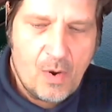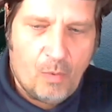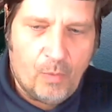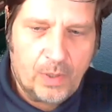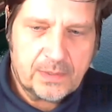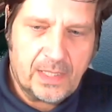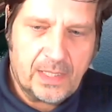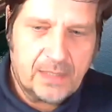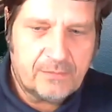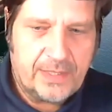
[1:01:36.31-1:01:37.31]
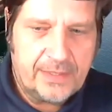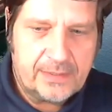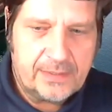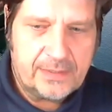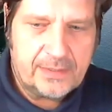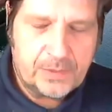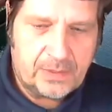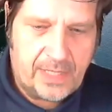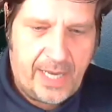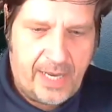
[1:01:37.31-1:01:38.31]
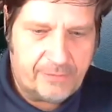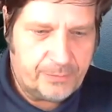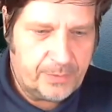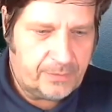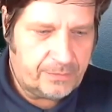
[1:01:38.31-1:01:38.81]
what advice would you have with